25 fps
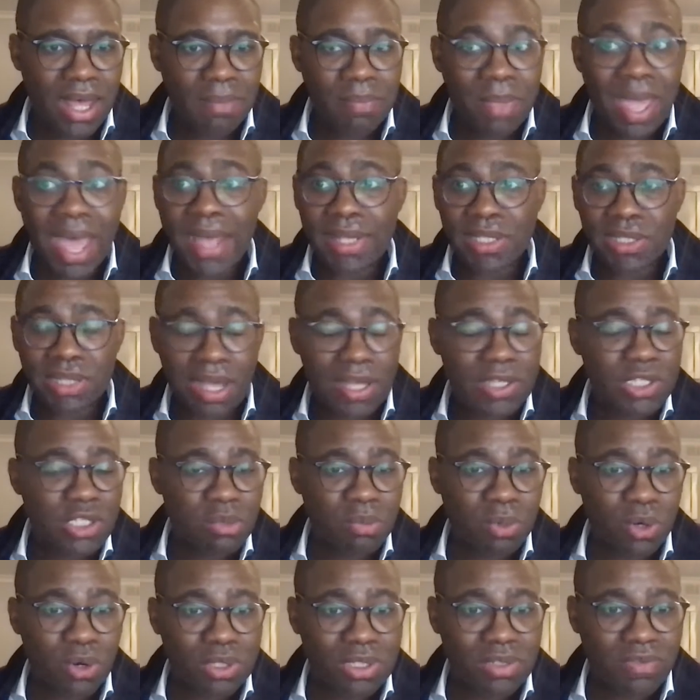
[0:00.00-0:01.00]
as
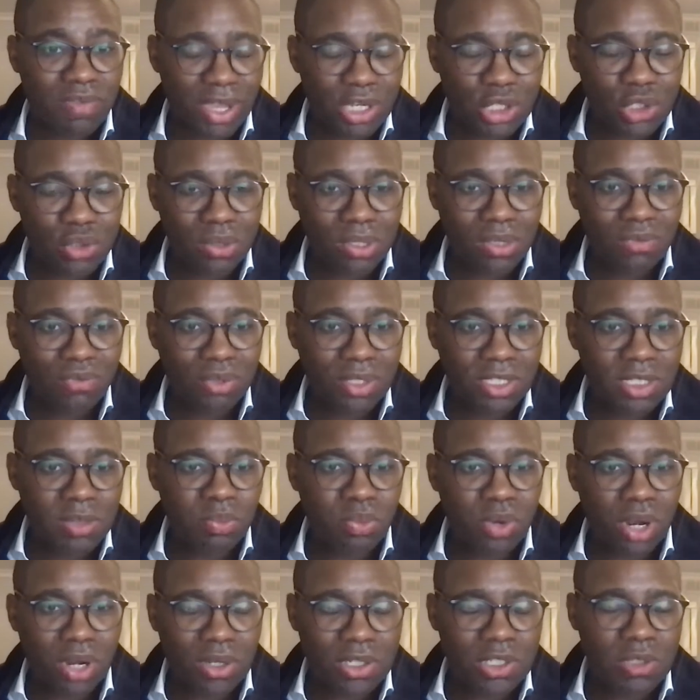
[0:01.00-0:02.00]
customers eventually for these
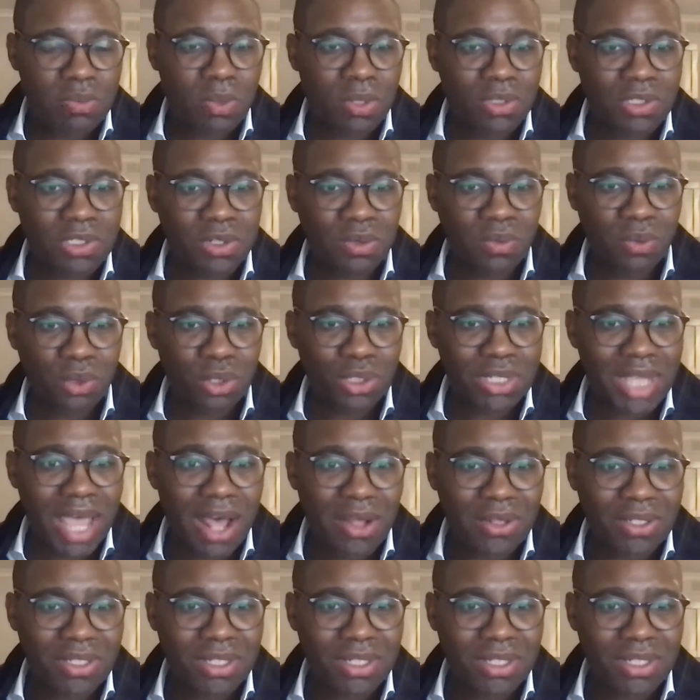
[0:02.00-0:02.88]
products once they're rolled out.